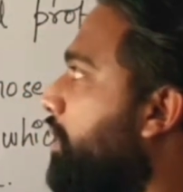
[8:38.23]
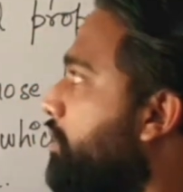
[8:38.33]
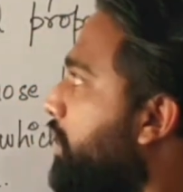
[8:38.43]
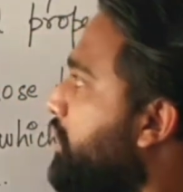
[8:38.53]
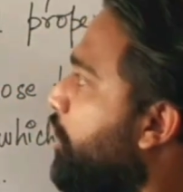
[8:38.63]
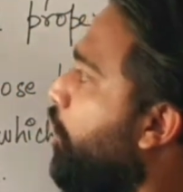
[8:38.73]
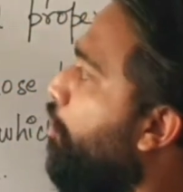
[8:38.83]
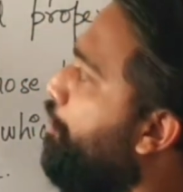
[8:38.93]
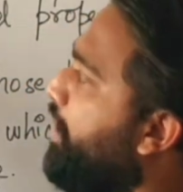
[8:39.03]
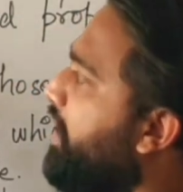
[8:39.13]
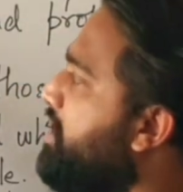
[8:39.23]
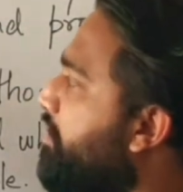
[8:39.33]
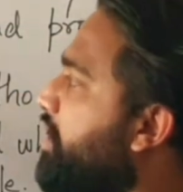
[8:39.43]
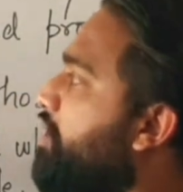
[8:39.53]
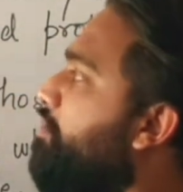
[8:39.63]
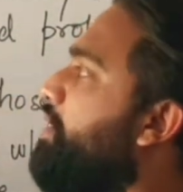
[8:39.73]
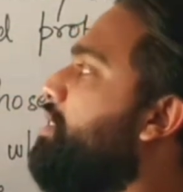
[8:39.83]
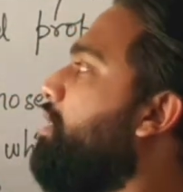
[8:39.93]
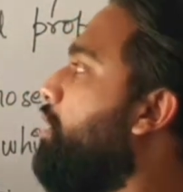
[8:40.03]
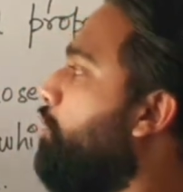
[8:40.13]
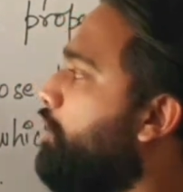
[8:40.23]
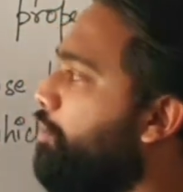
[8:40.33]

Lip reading: So it's a comprehensive term which includes